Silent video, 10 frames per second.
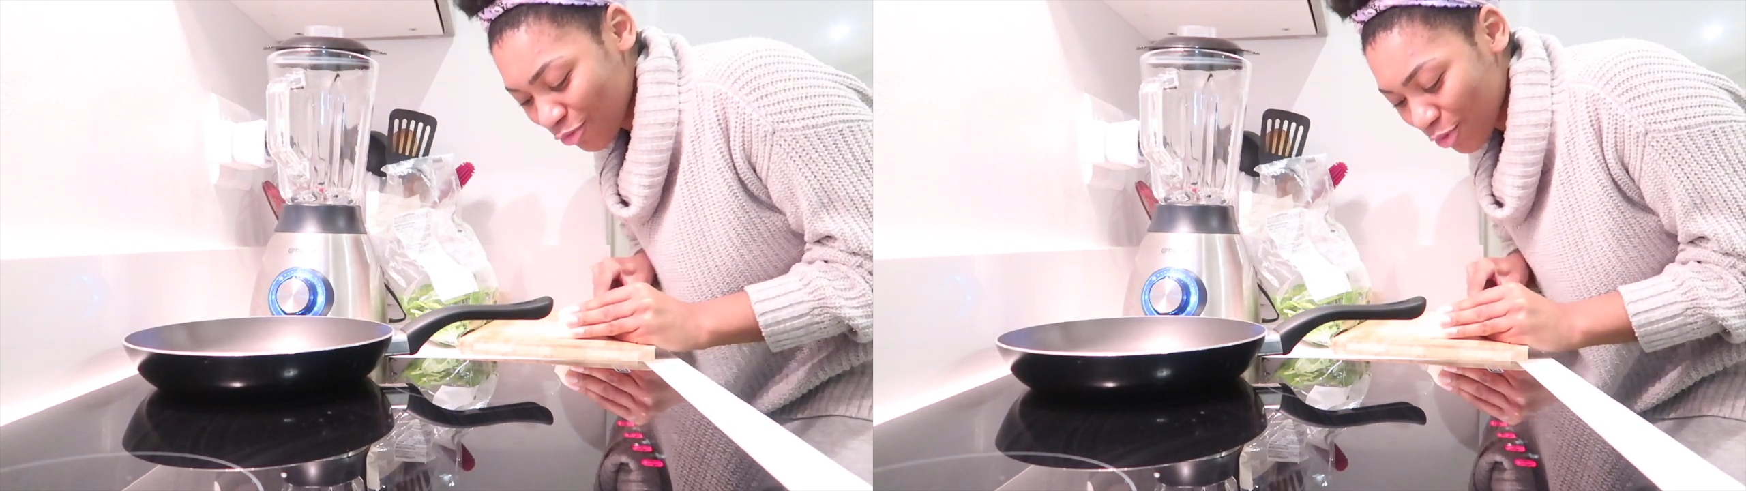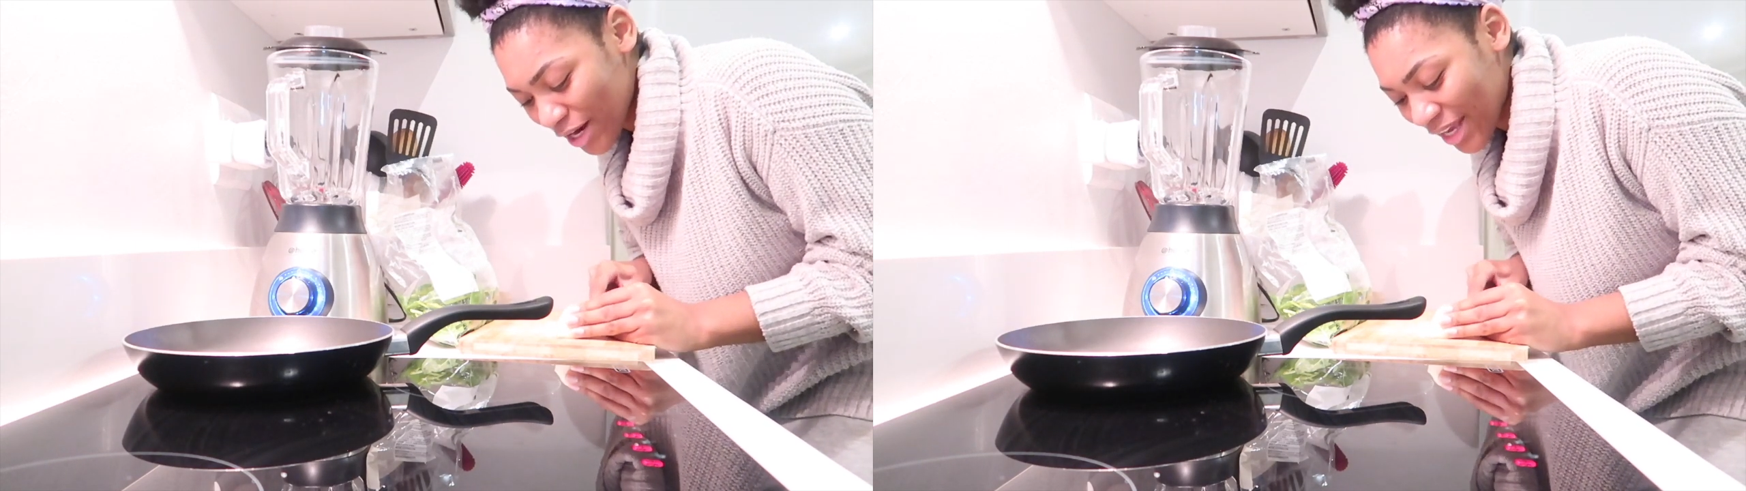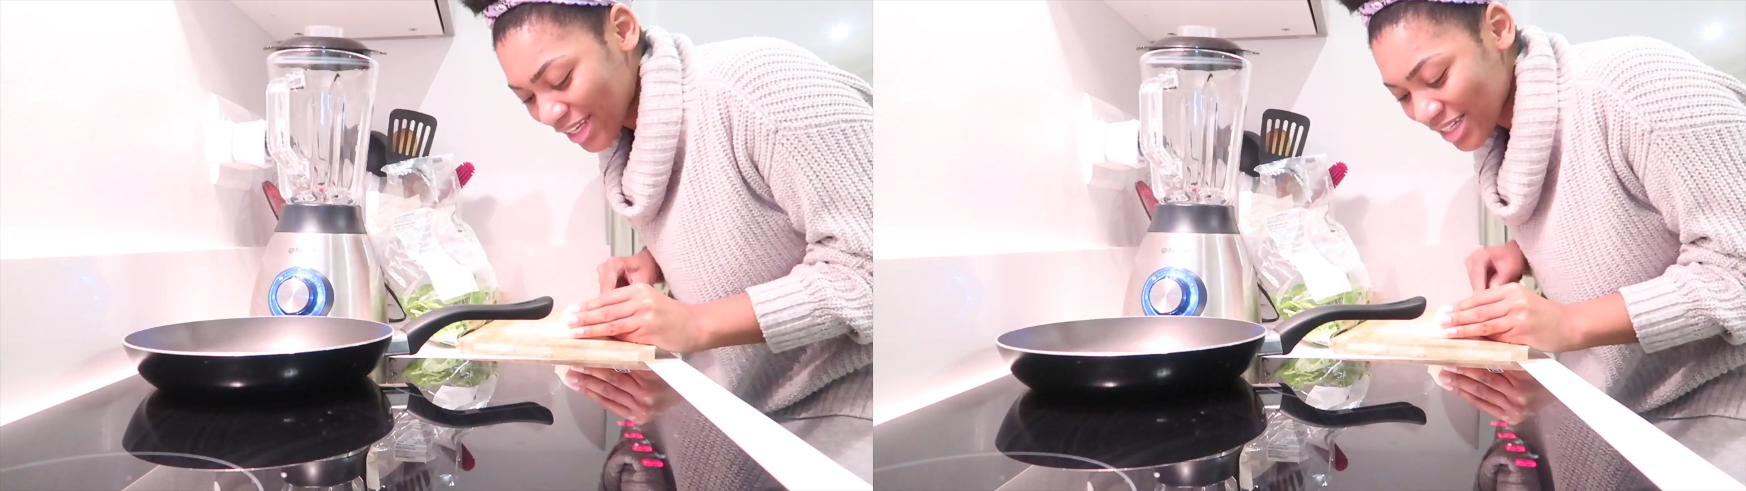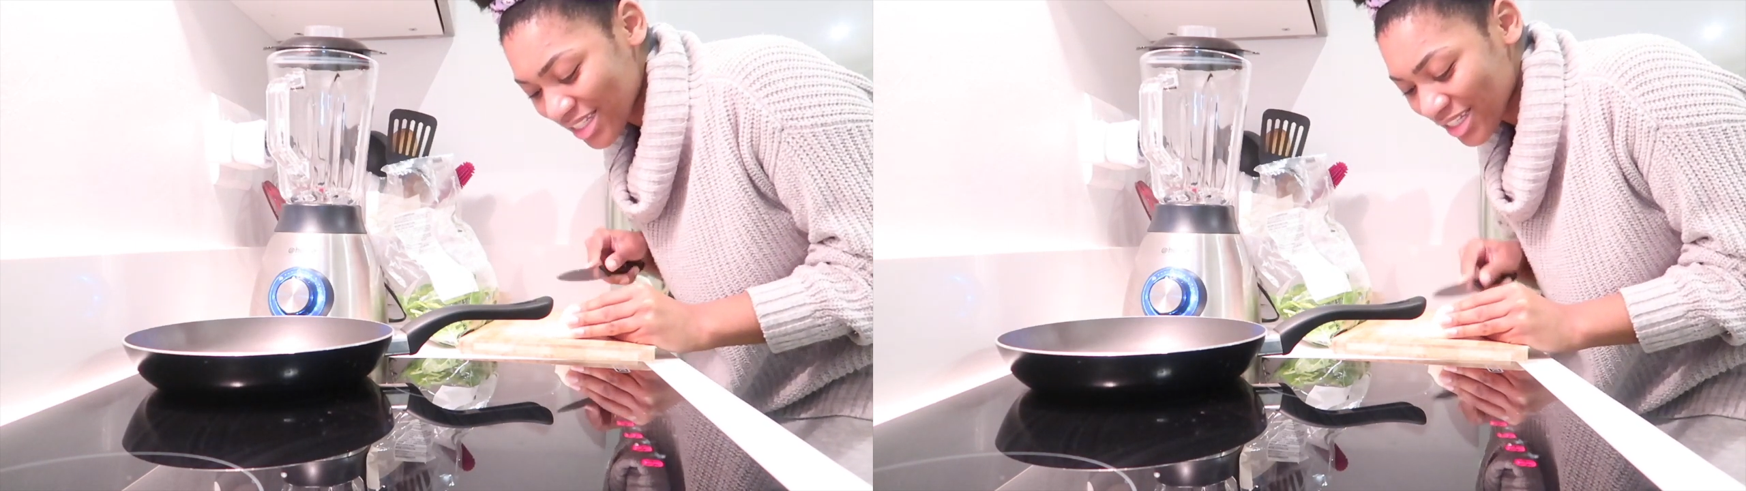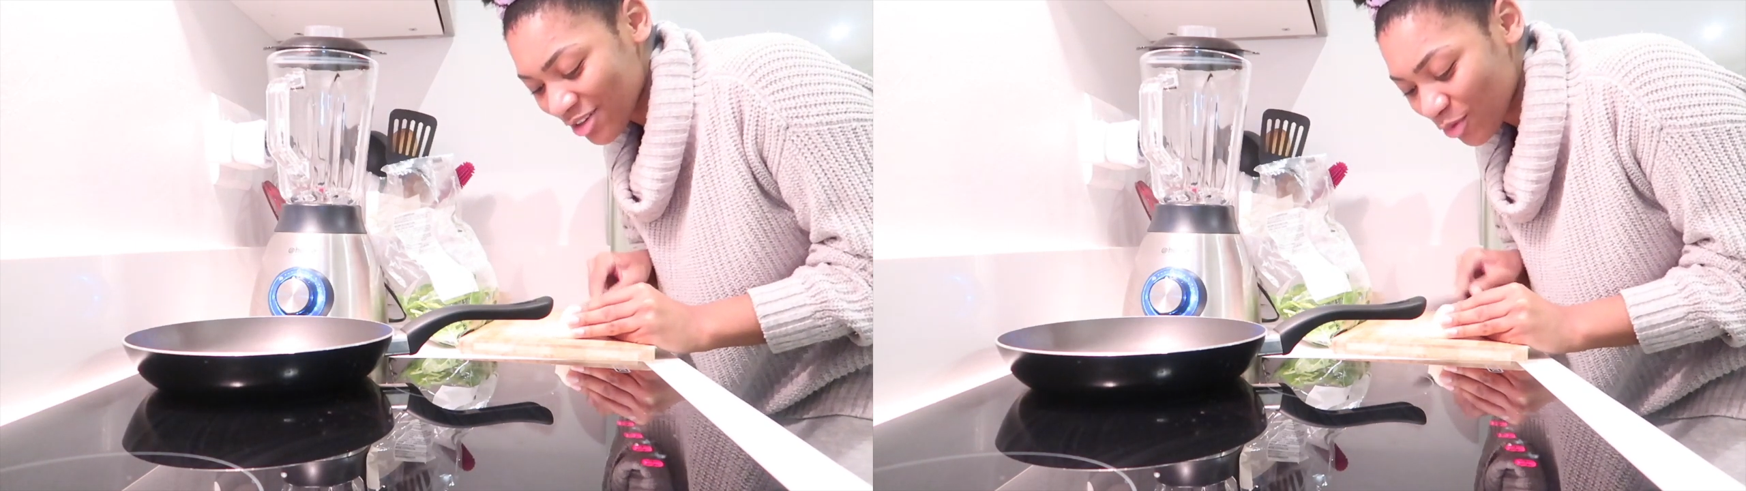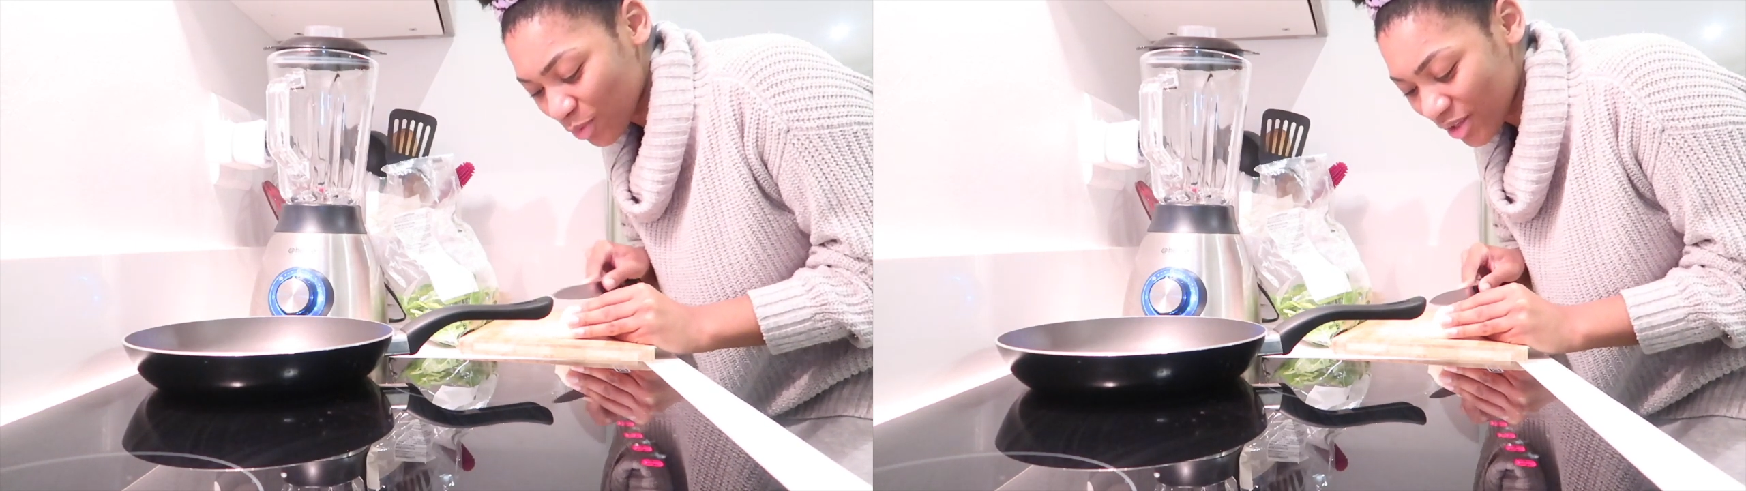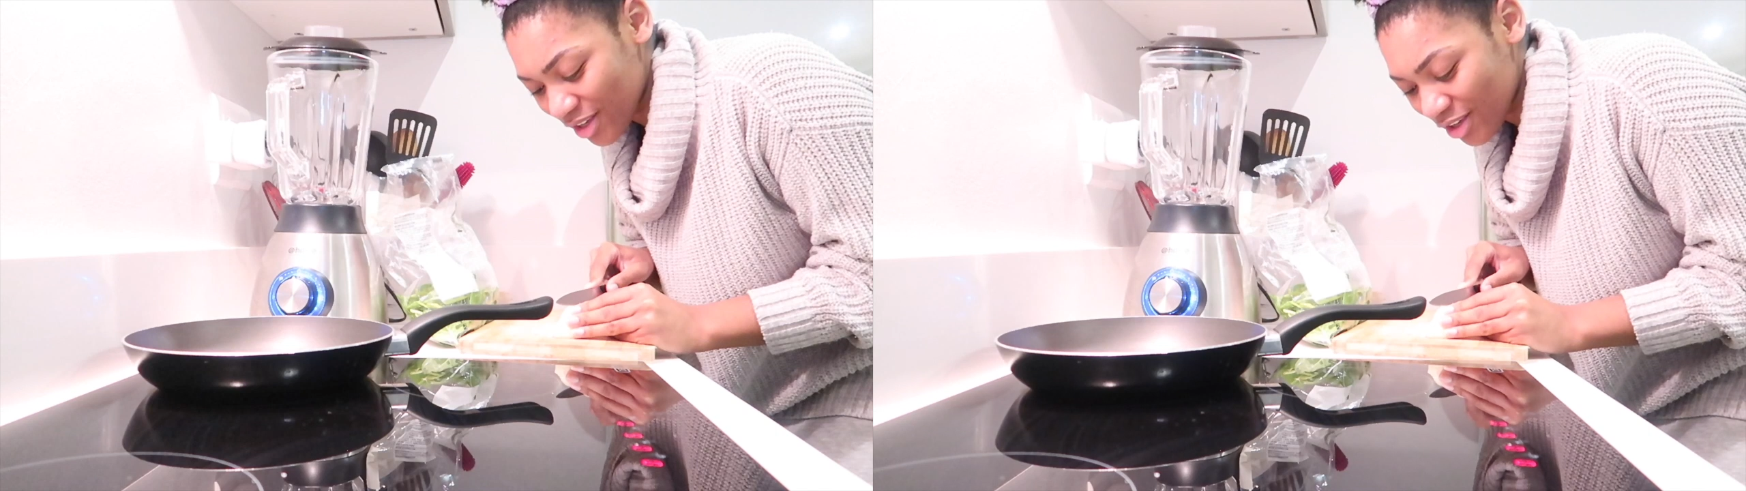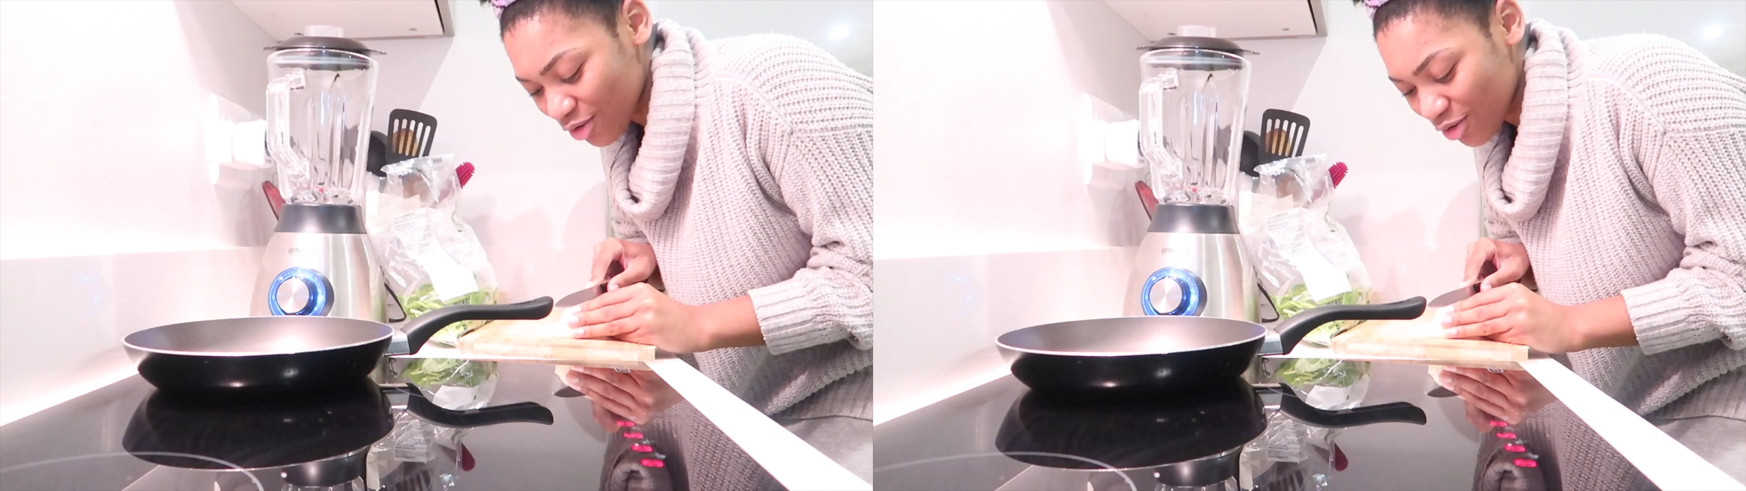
what I eat in a week,